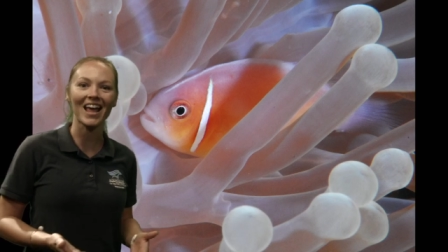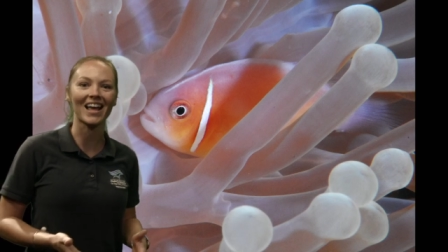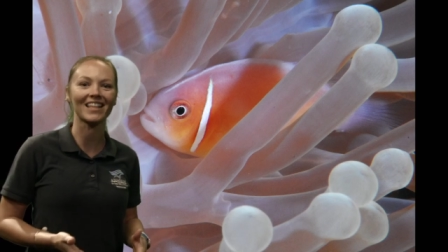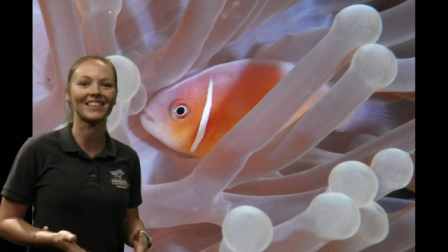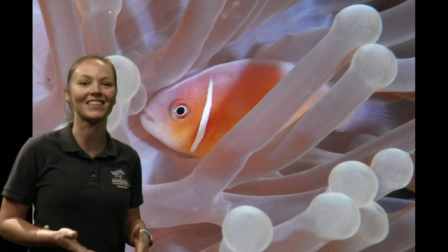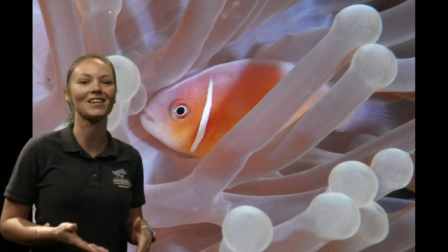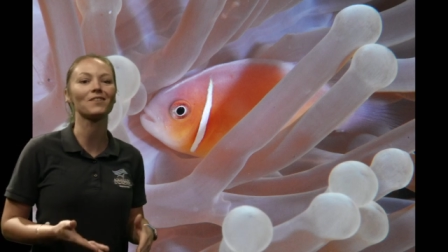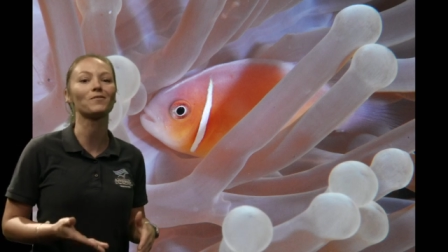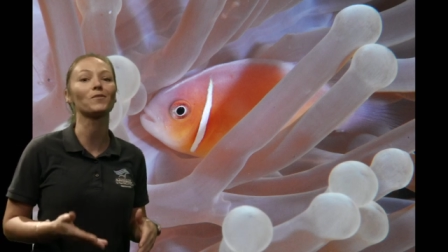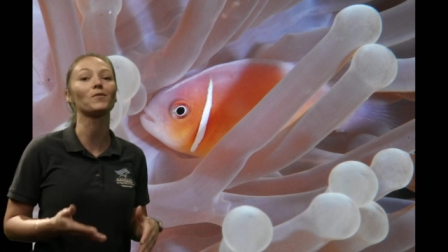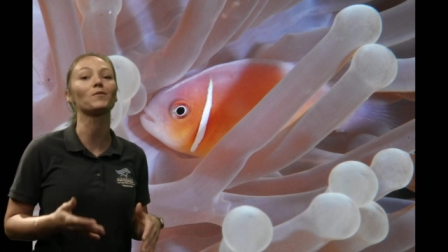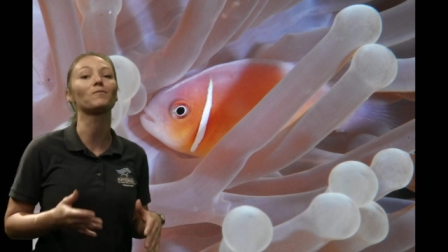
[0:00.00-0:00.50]
I
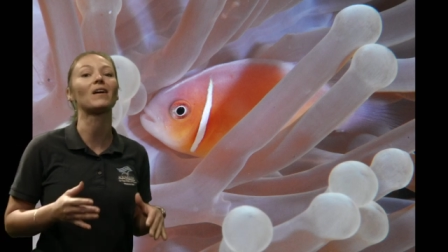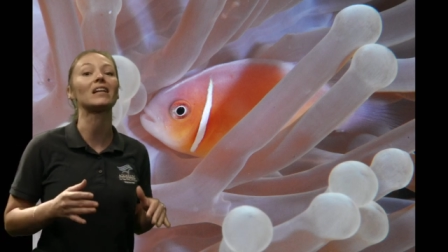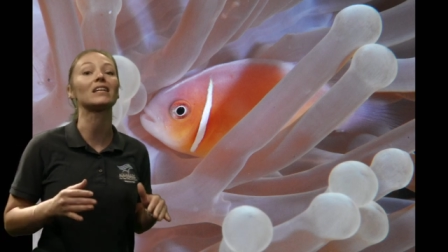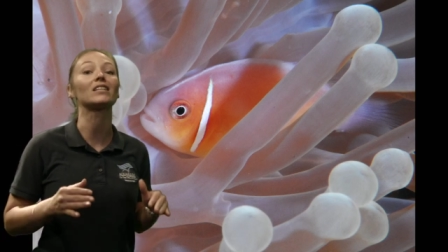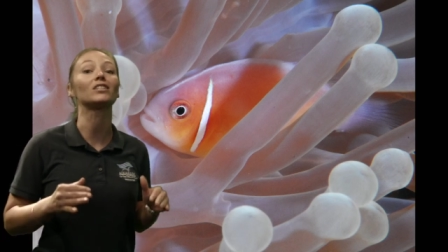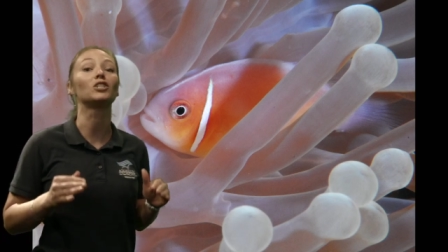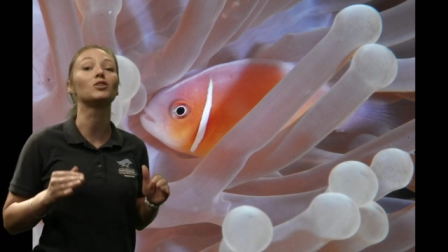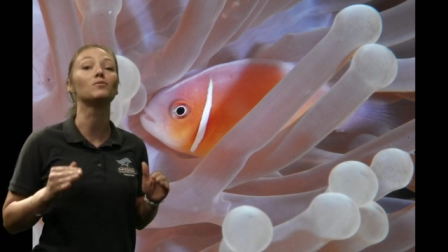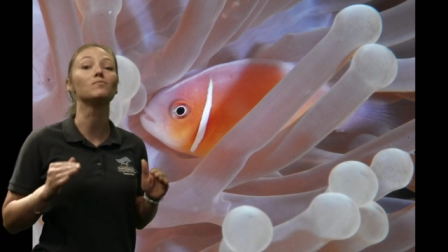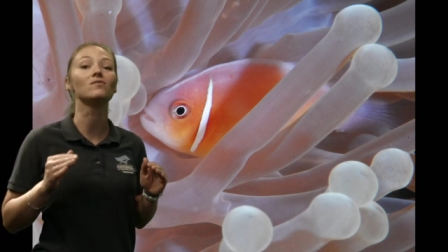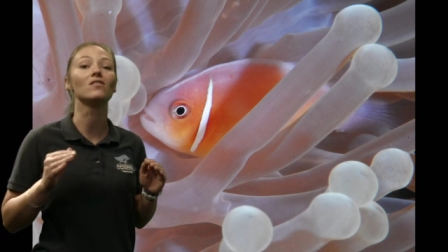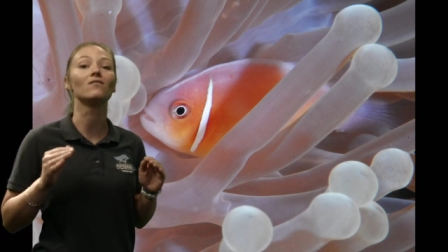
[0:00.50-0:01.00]
think we're ready
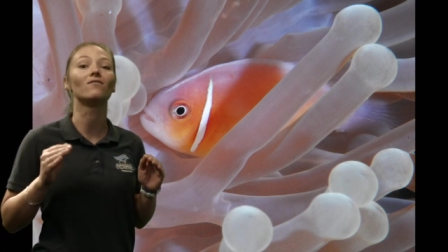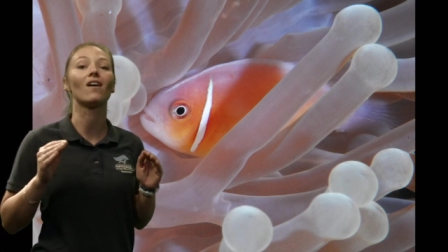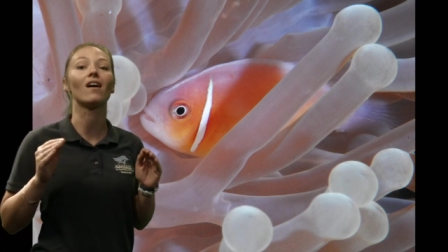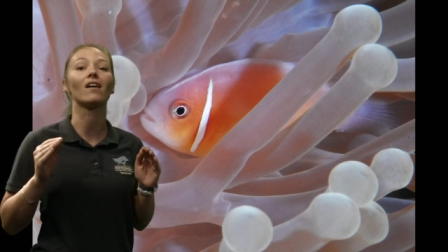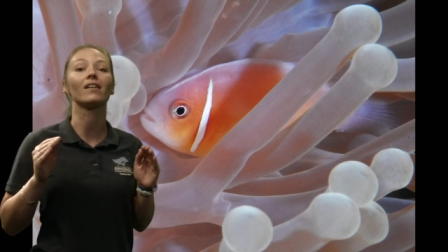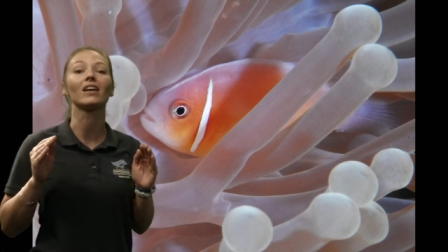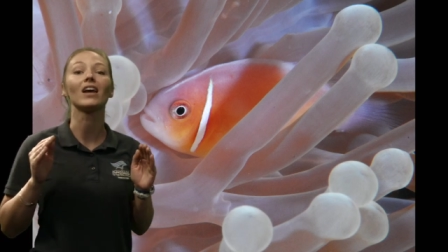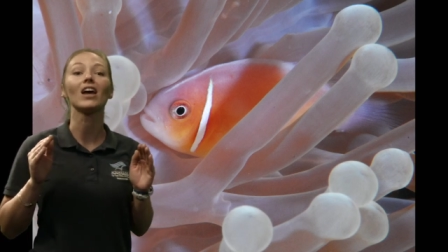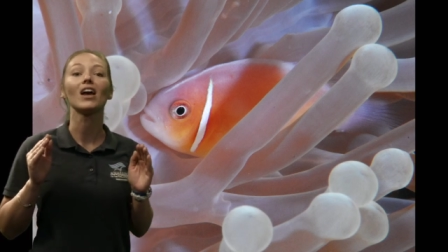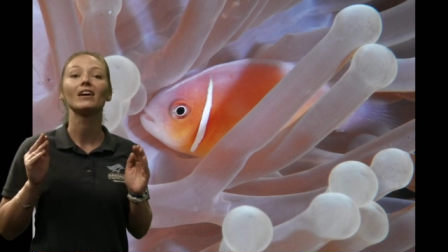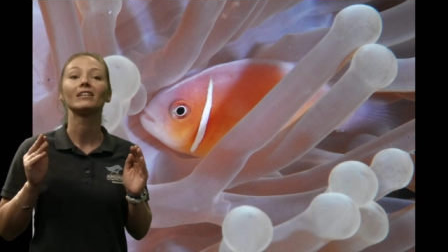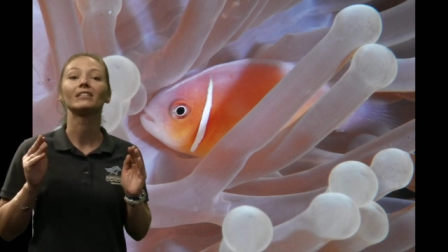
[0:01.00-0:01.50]
to move
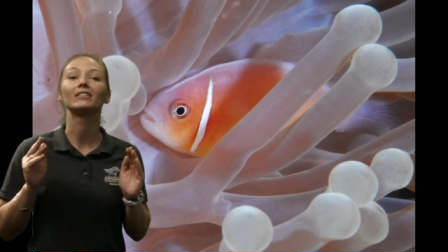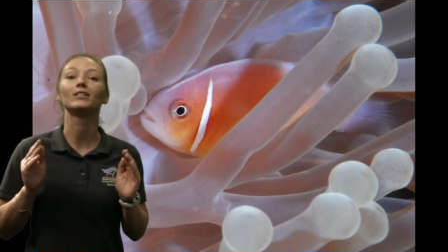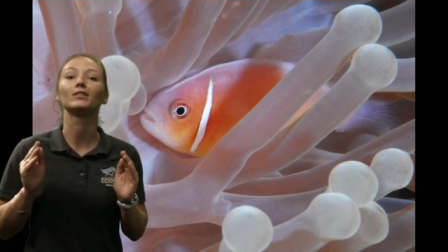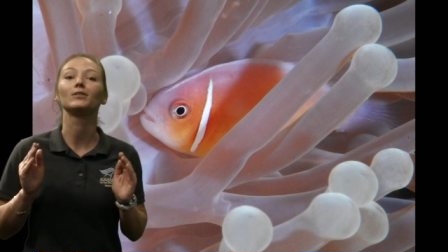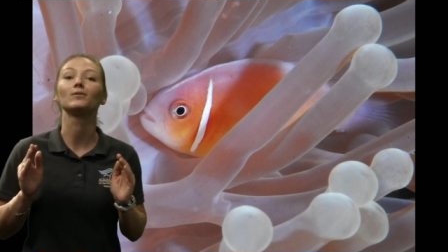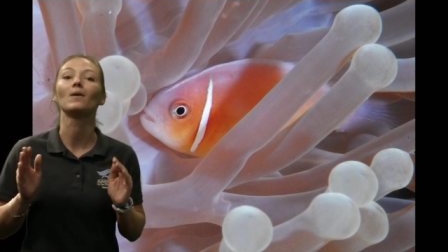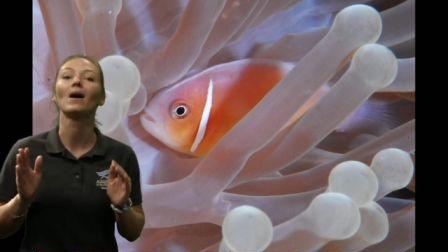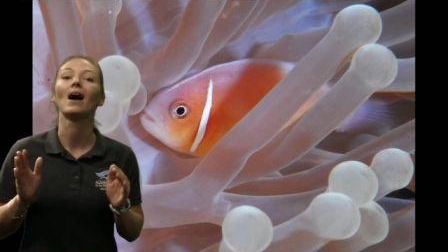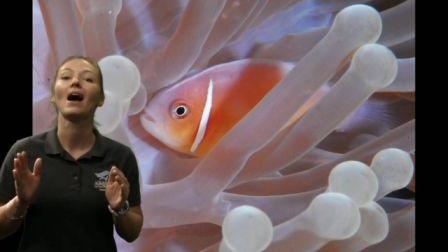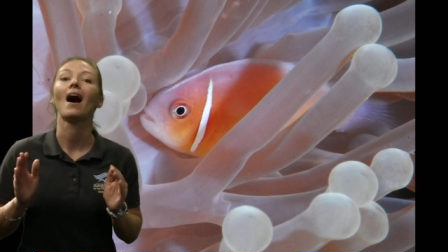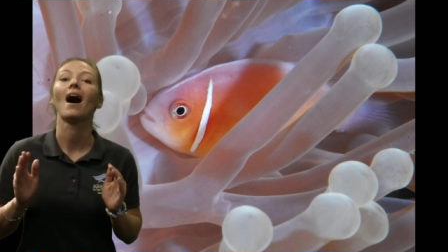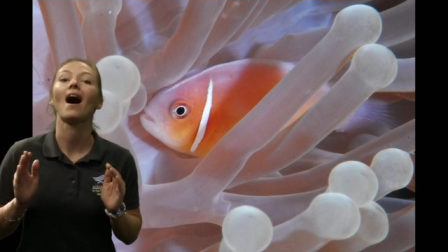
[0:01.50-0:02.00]
on
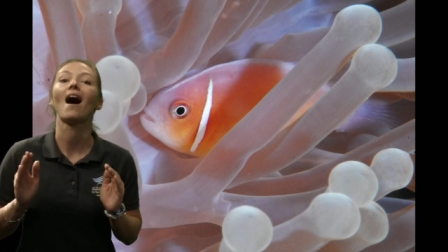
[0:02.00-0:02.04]
to